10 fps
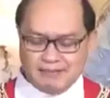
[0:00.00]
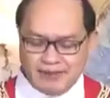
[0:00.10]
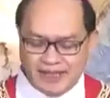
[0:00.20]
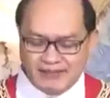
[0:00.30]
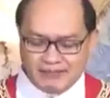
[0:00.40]
a
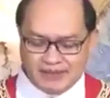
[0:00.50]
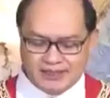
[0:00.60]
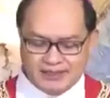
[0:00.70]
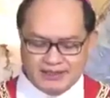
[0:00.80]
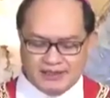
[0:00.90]

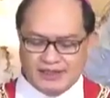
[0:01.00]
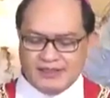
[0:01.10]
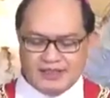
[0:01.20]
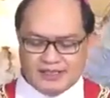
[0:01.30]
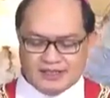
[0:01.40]
baby.
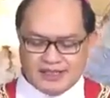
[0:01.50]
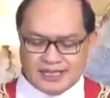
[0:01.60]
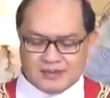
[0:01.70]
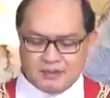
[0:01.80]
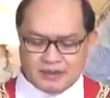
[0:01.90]
In his
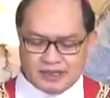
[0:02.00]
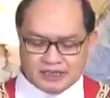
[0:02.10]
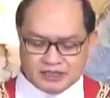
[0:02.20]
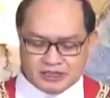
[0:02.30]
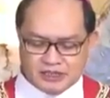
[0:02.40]

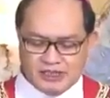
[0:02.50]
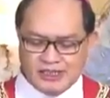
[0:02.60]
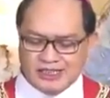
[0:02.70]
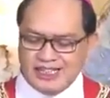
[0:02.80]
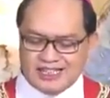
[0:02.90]
desperation,
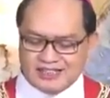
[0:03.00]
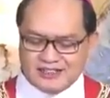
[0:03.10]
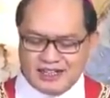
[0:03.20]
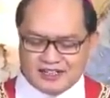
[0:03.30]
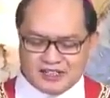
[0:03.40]
he
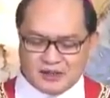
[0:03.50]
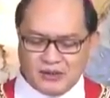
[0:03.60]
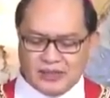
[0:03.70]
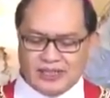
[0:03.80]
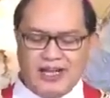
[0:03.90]
starts
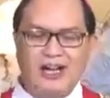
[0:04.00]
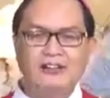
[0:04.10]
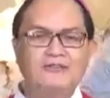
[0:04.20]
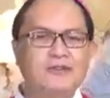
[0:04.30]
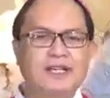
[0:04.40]
calling
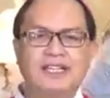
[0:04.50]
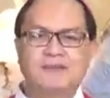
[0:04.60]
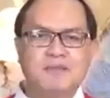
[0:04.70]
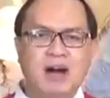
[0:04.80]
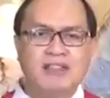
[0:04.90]
out for
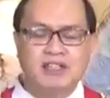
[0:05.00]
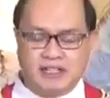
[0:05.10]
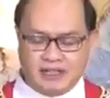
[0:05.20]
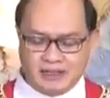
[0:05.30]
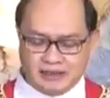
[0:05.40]
his
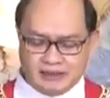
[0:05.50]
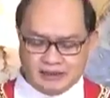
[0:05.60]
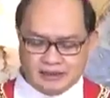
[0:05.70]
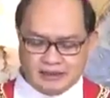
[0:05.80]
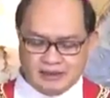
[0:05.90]
mother,
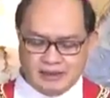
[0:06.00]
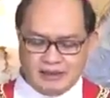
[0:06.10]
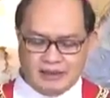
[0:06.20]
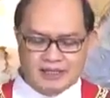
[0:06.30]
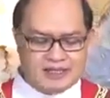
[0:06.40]

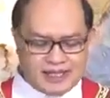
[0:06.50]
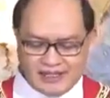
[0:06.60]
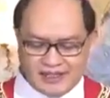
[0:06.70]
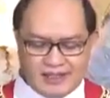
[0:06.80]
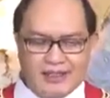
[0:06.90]

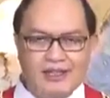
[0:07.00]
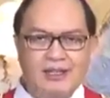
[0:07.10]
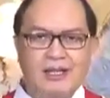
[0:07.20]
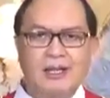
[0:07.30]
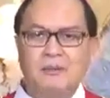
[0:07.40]
saying,
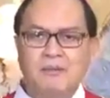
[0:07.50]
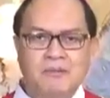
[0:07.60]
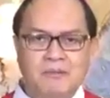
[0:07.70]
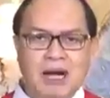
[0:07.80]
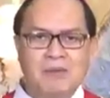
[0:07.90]

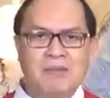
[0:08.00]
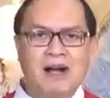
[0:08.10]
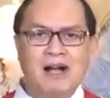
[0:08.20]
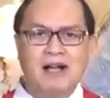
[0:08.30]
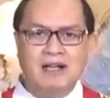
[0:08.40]

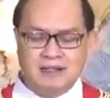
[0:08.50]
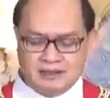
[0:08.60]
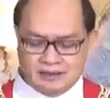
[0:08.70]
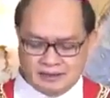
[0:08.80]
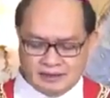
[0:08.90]
"Mama,
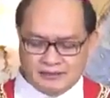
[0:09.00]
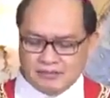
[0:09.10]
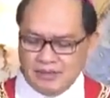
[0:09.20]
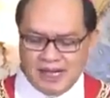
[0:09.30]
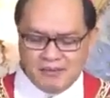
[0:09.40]

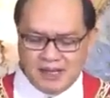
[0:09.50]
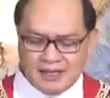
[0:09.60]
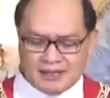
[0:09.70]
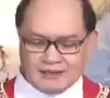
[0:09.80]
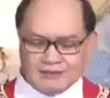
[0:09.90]

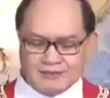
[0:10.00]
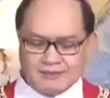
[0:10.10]
Mama."